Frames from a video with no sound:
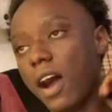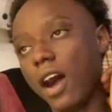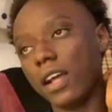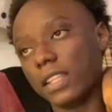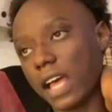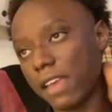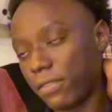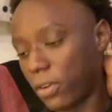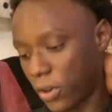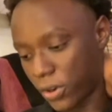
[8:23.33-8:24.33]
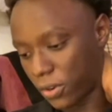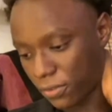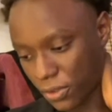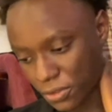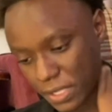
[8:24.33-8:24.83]
life harder
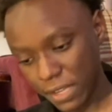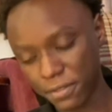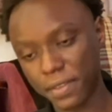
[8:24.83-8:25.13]
for yourself.